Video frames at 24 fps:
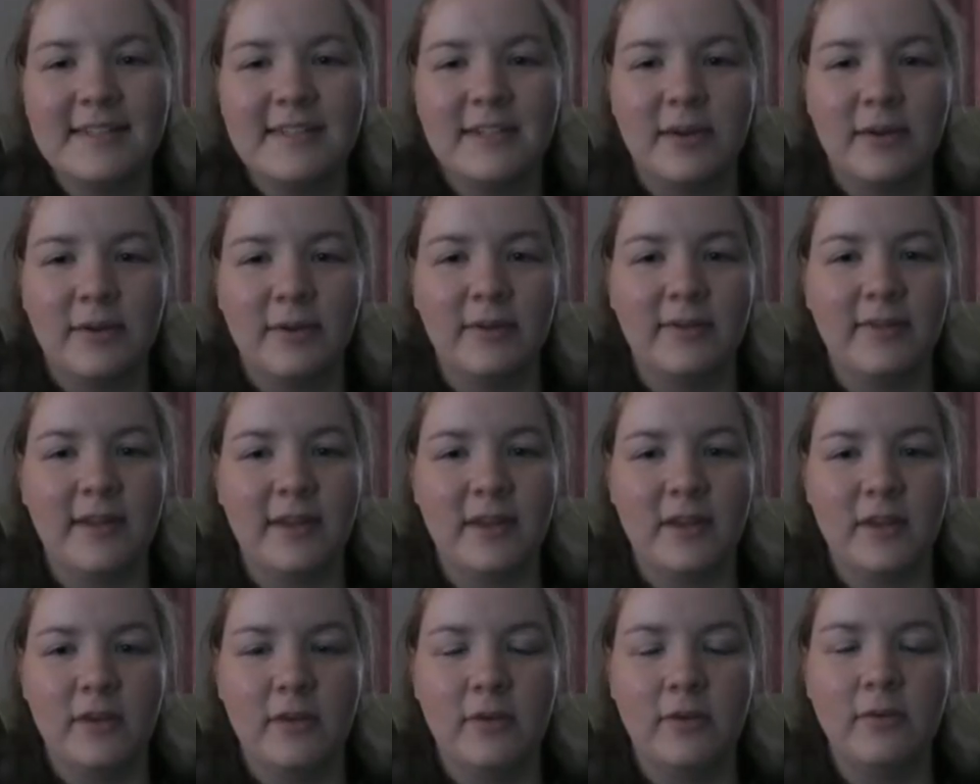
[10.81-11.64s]
So
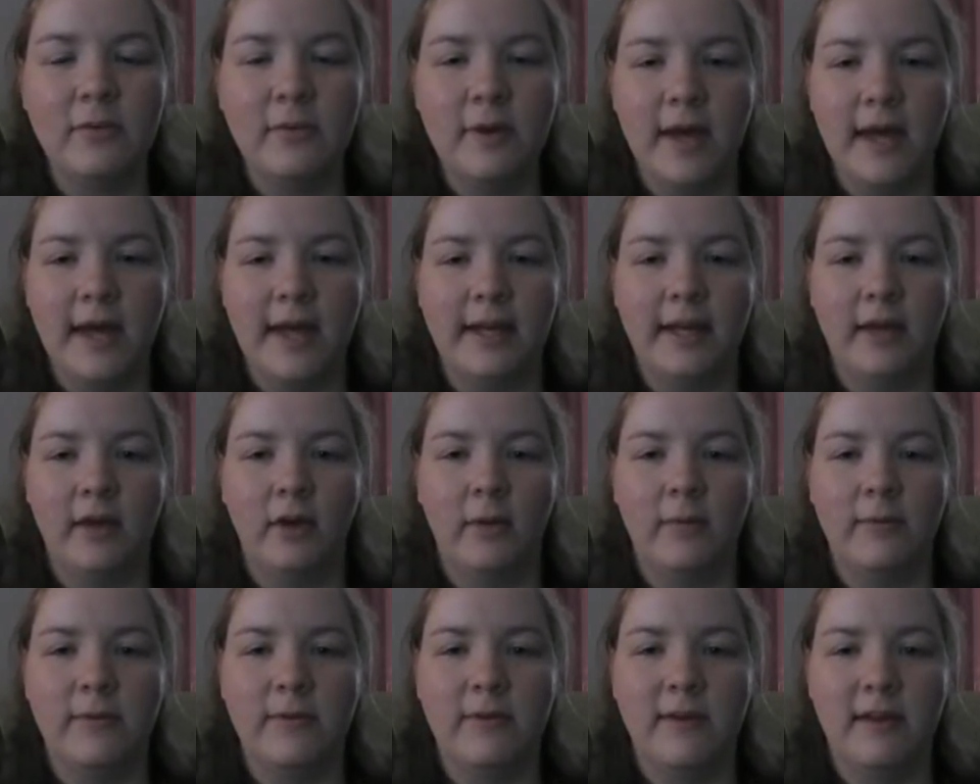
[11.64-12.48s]
thank you and I
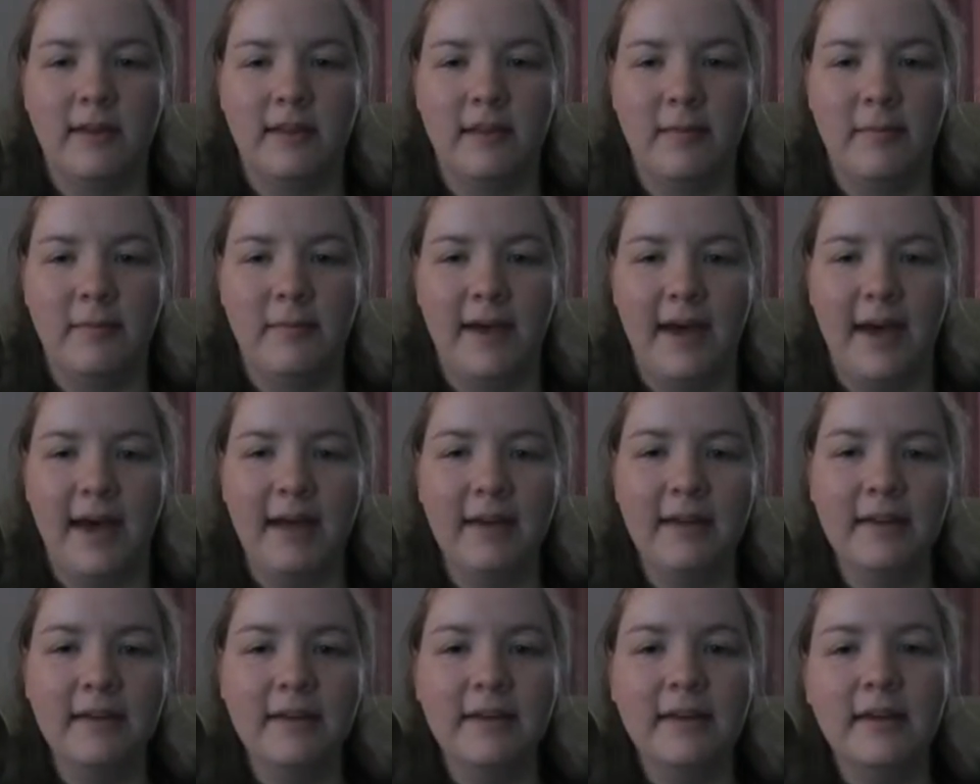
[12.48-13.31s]
hope you all come
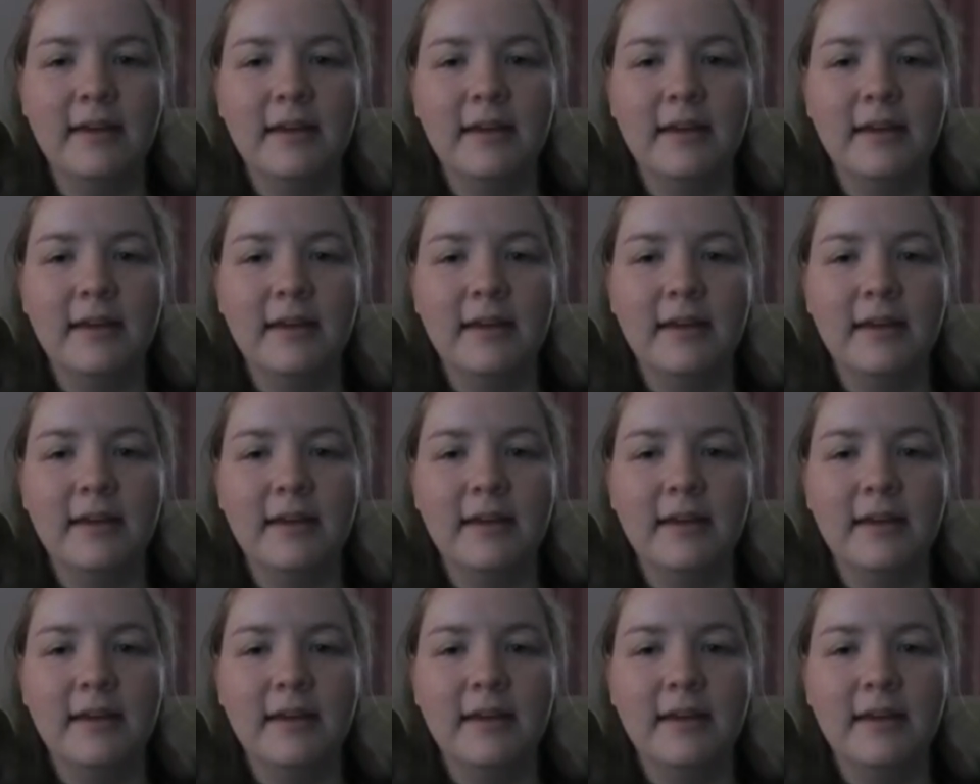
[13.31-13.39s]
back.